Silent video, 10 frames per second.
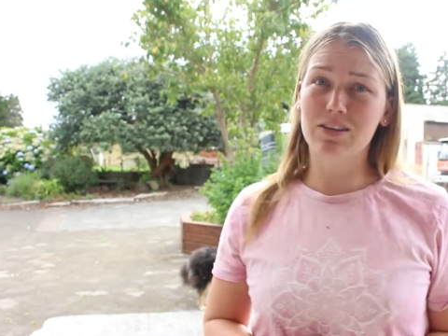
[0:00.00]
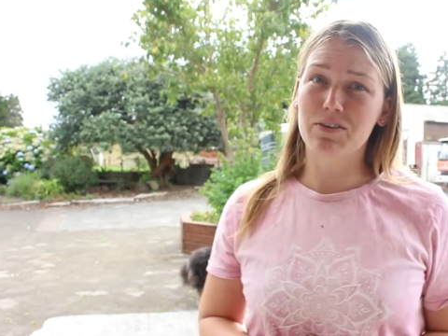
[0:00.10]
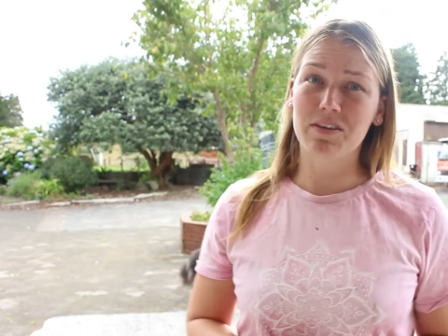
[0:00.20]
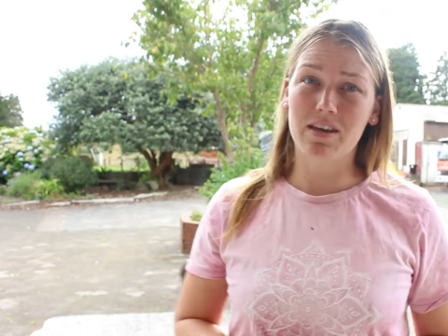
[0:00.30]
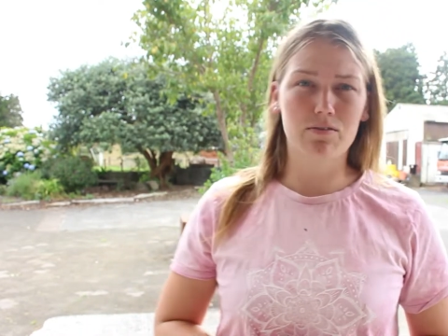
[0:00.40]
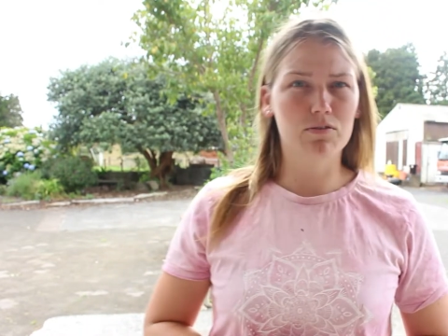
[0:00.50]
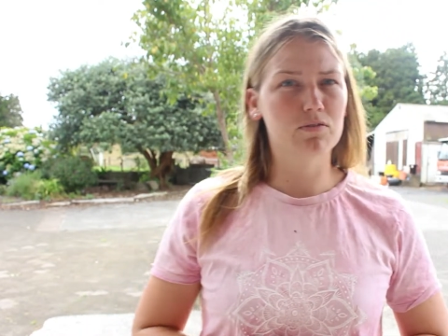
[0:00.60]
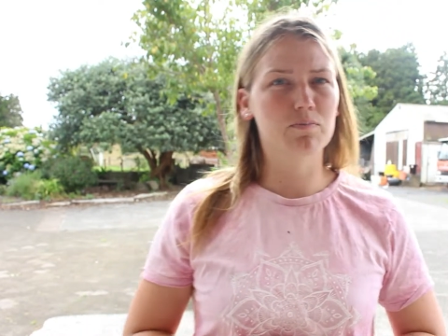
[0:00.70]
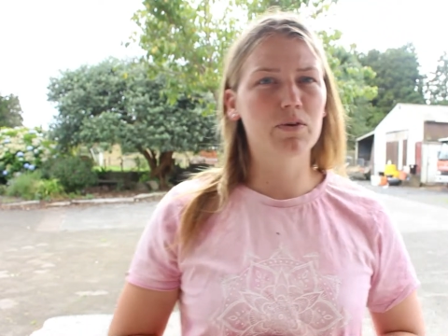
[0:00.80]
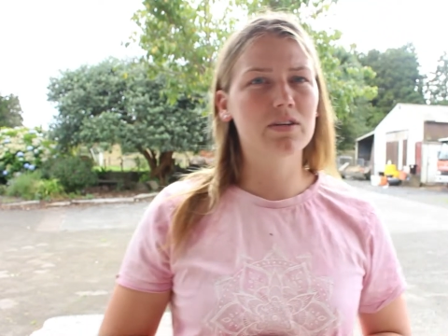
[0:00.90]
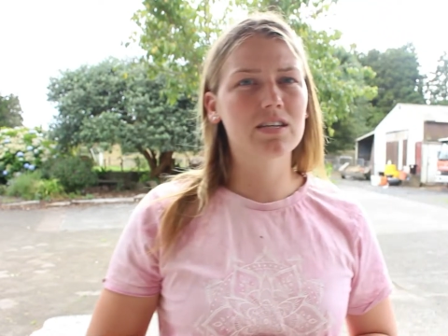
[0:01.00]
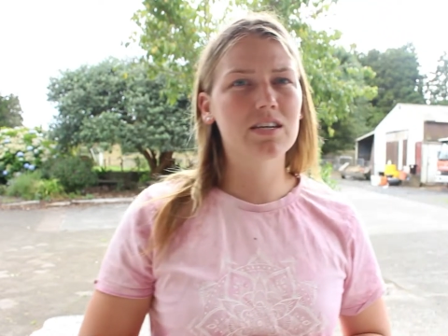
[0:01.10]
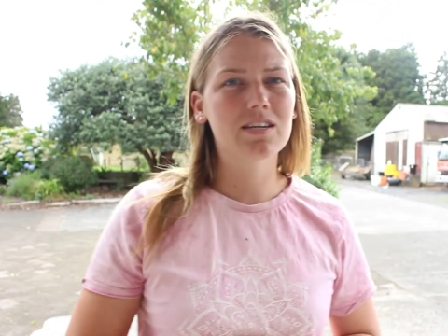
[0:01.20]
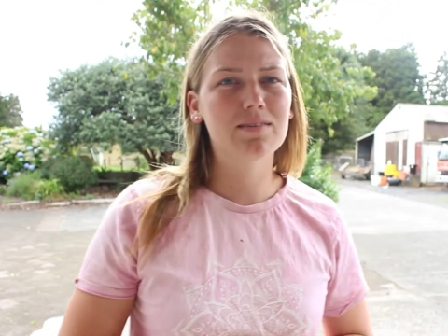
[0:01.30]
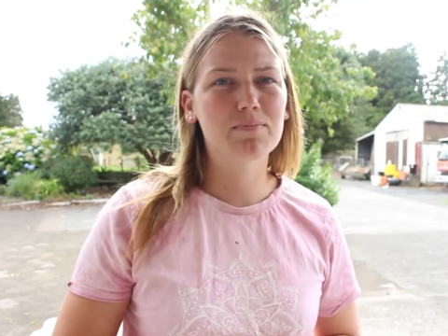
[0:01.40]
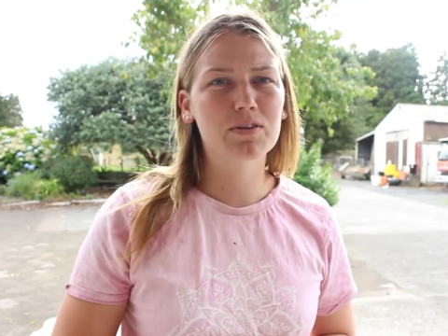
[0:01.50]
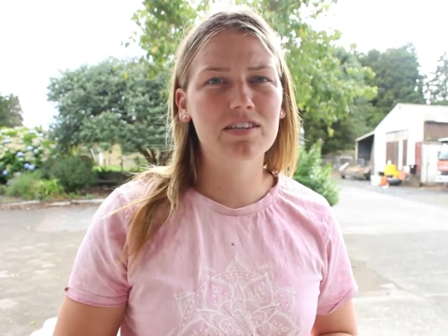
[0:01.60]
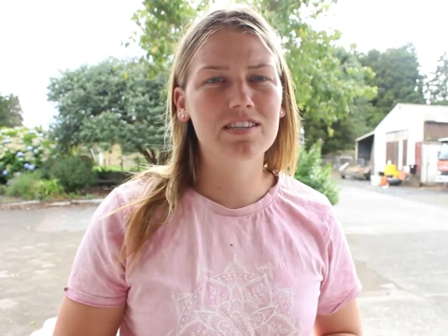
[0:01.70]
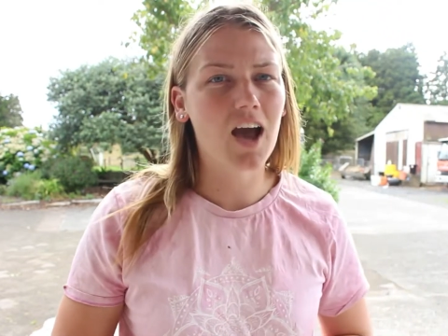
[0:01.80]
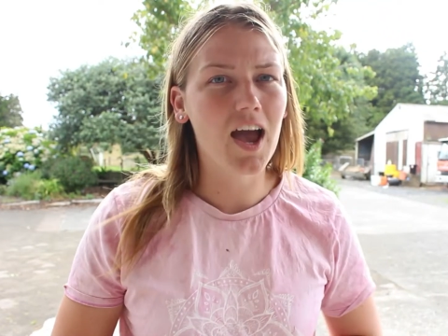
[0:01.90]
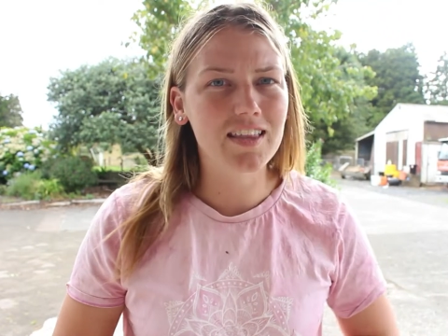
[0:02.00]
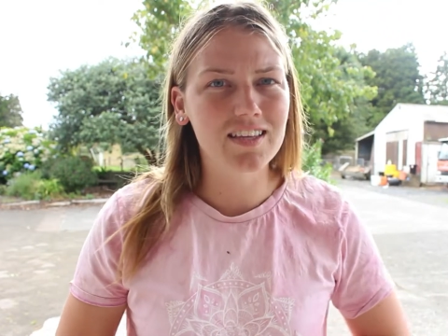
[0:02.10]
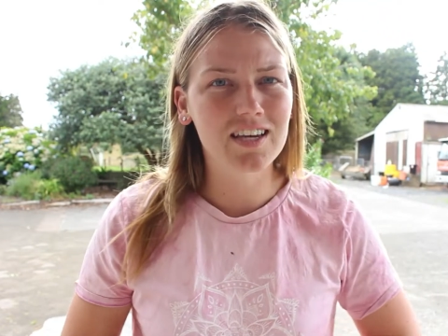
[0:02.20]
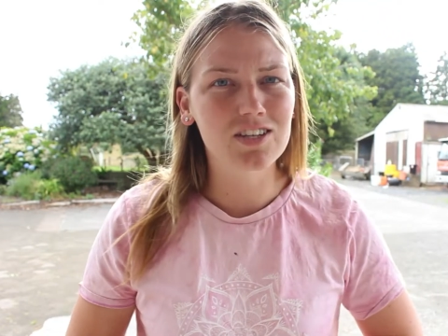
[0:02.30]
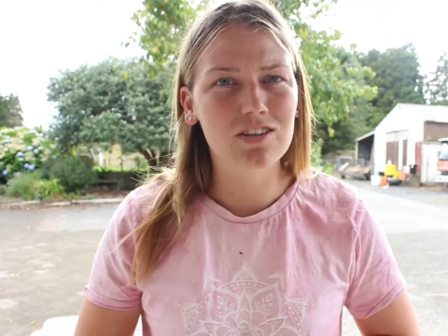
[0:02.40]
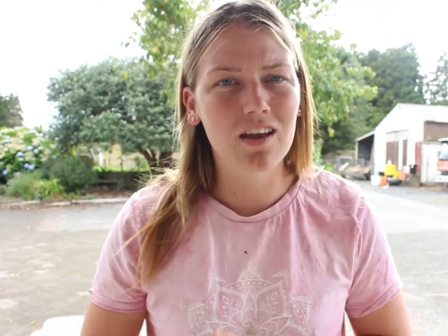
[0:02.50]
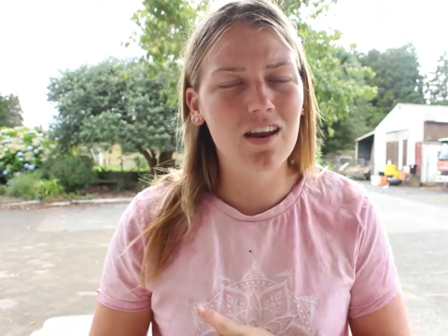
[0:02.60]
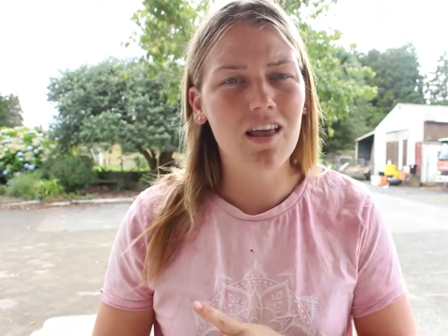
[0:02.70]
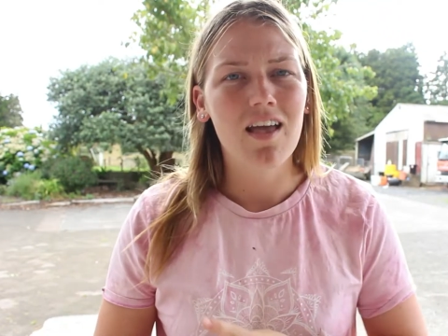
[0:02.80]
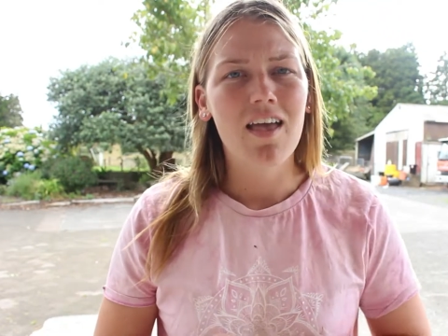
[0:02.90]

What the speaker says: So yeah, it was pretty tight in the kitchen.